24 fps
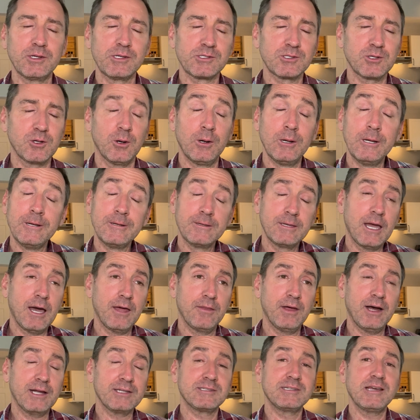So yeah,
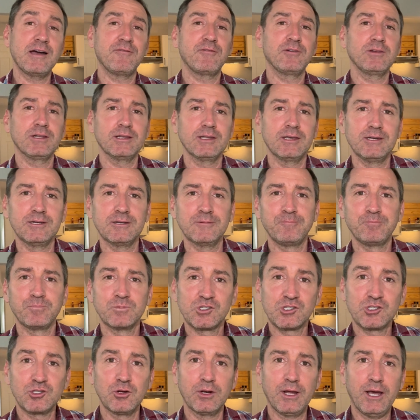that definitely
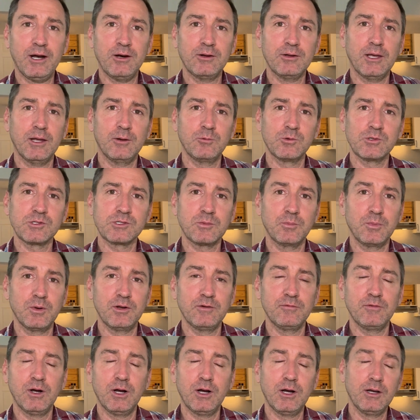stood out and was a bit
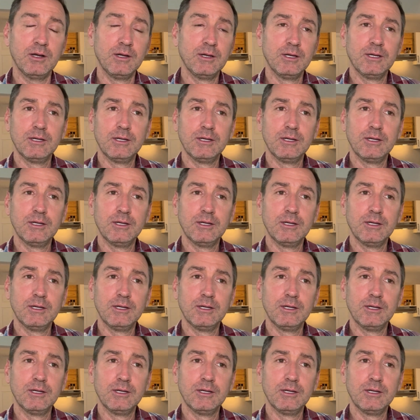of a